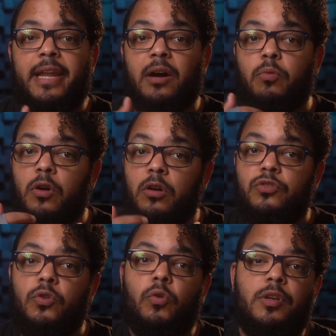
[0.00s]
Now, we're
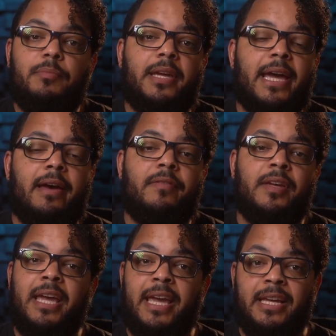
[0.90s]
also going to be
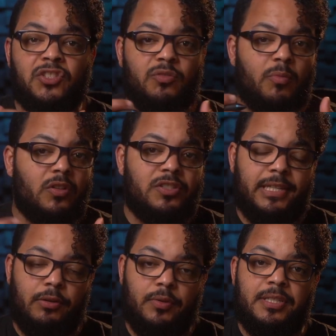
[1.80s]
having a small
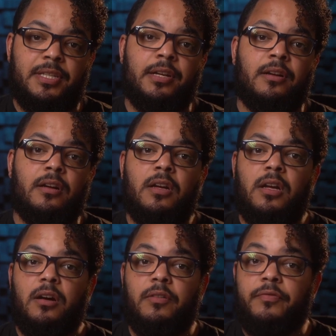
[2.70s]
series here
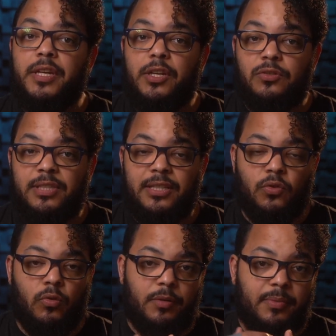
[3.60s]
of videos that's
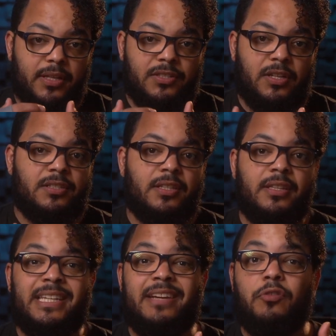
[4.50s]
going to be discussing
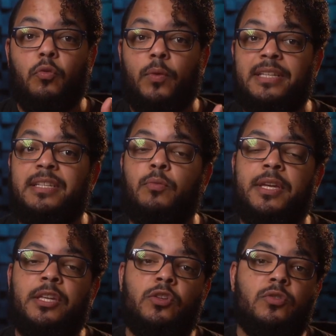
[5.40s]
the different ways that we
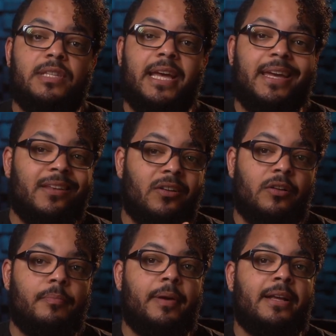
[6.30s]
can use that in our
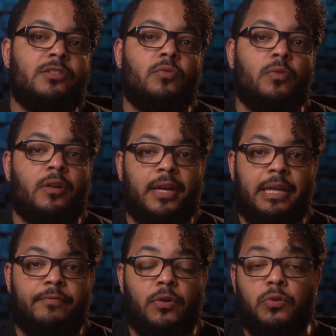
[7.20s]
composite work
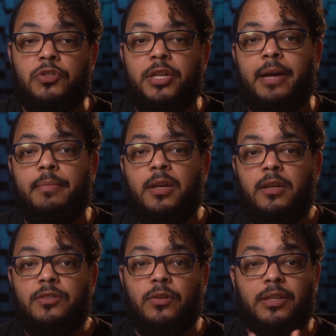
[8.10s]
in Photoshop.
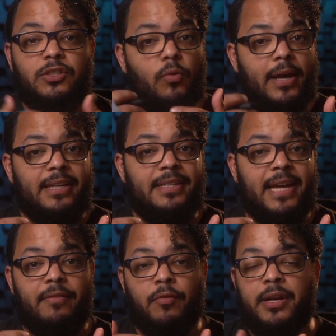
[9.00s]
So let's go ahead and
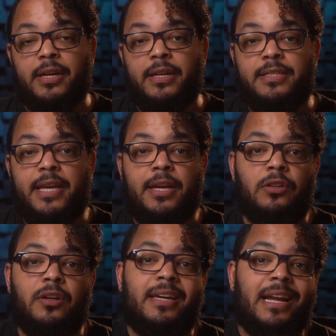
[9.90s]
dive right in and take a
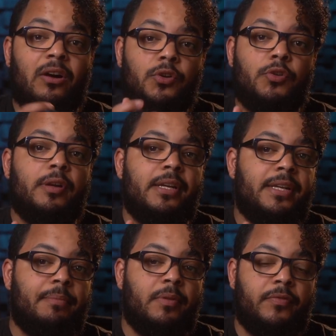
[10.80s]
look at how to create a
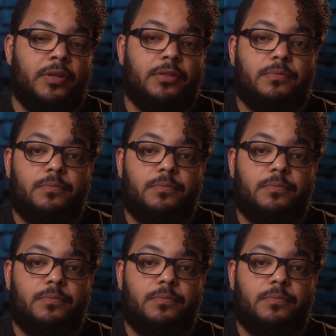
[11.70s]
depth of field.